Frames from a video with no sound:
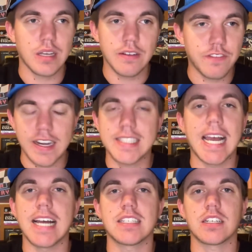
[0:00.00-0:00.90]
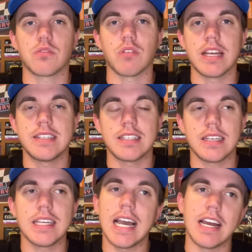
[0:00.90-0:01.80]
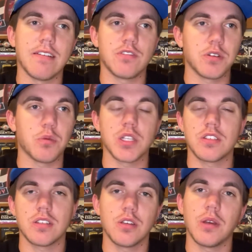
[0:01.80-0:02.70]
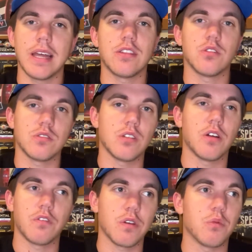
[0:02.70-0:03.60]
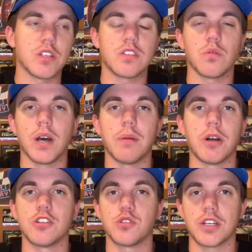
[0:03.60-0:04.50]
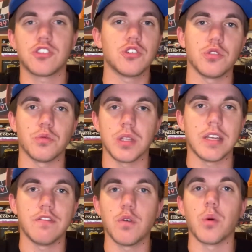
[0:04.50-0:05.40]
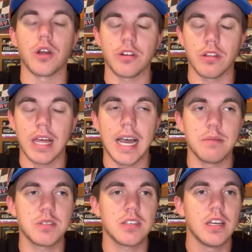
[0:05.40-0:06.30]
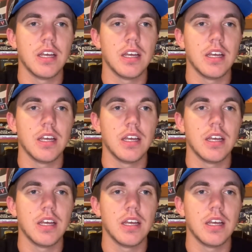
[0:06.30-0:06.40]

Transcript: fantastic racing. Yeah, every once in a while, Martin Truex Jr. would lead 400 laps.